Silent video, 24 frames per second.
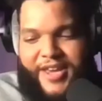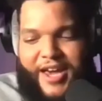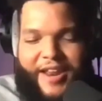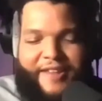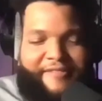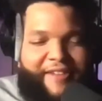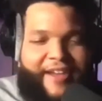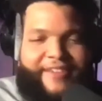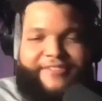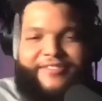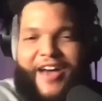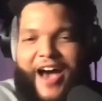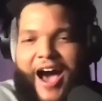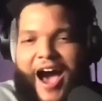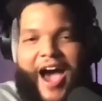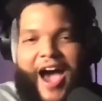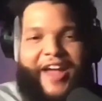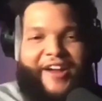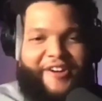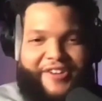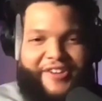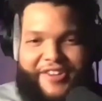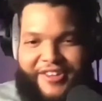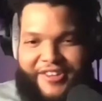this is kind of like the
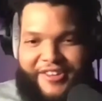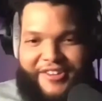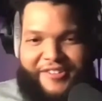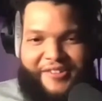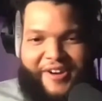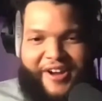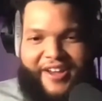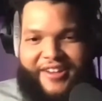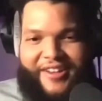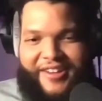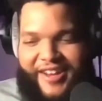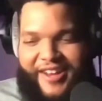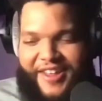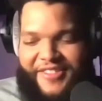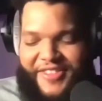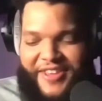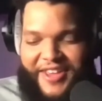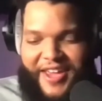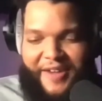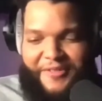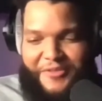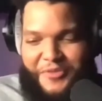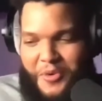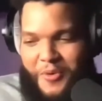hierarchy, right? And I
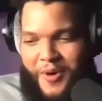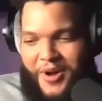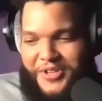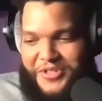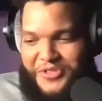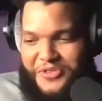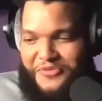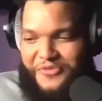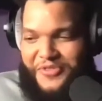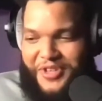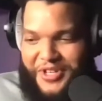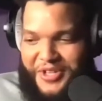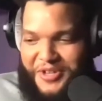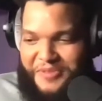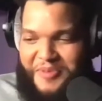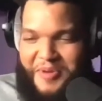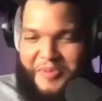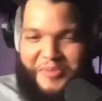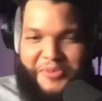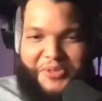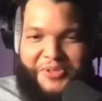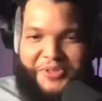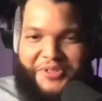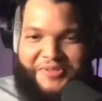think after we watch the video,
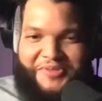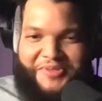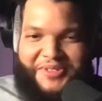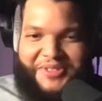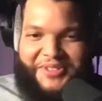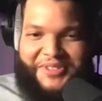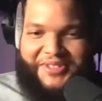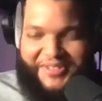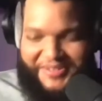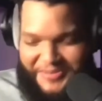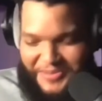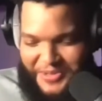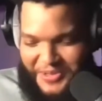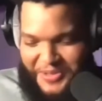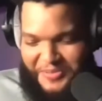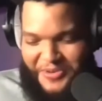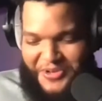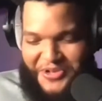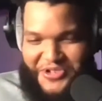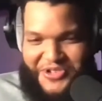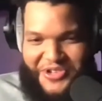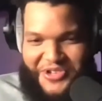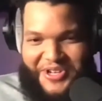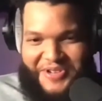people will
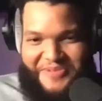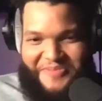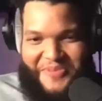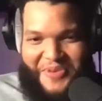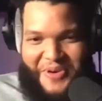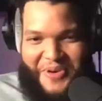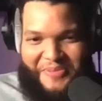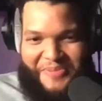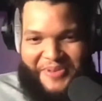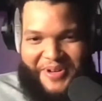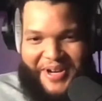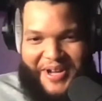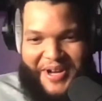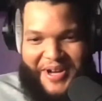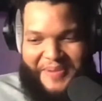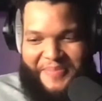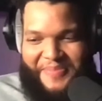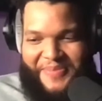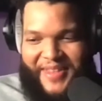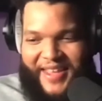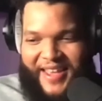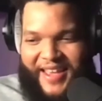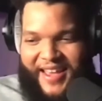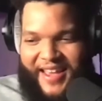appreciate it more. But
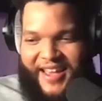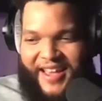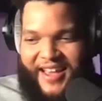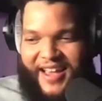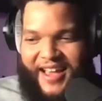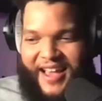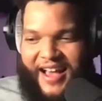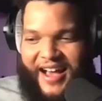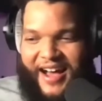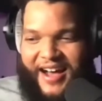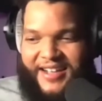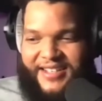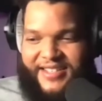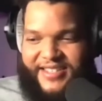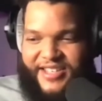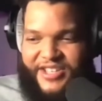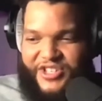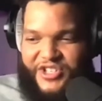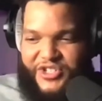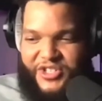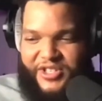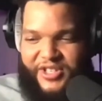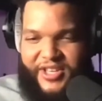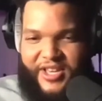
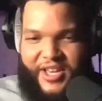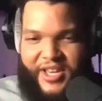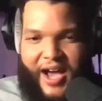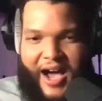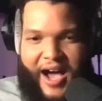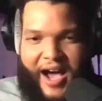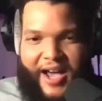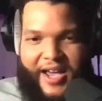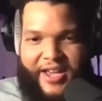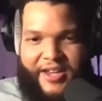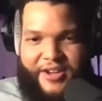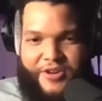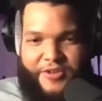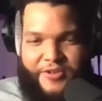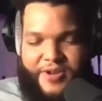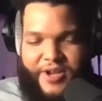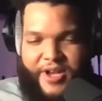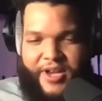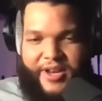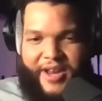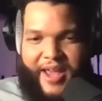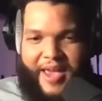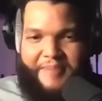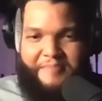essentially, I
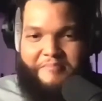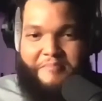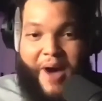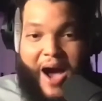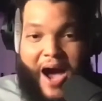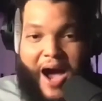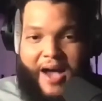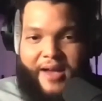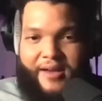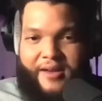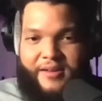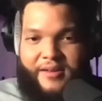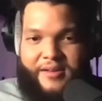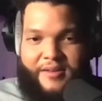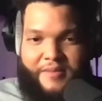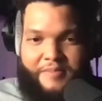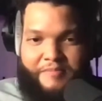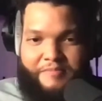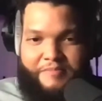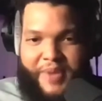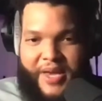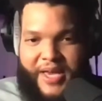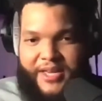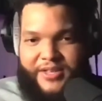create a mock
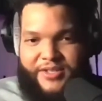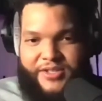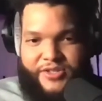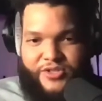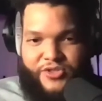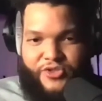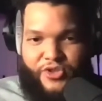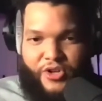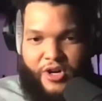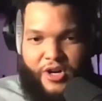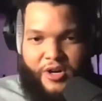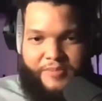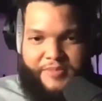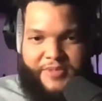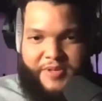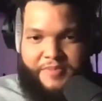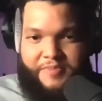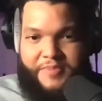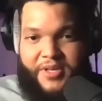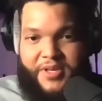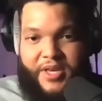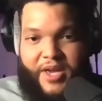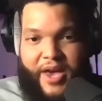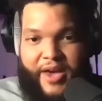bass, drums,
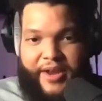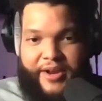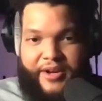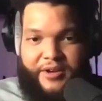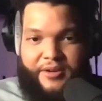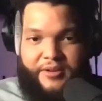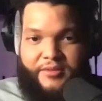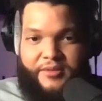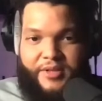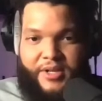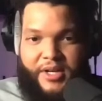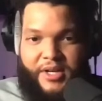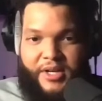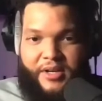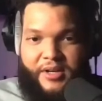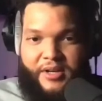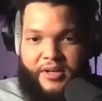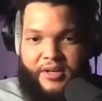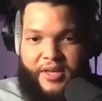and piano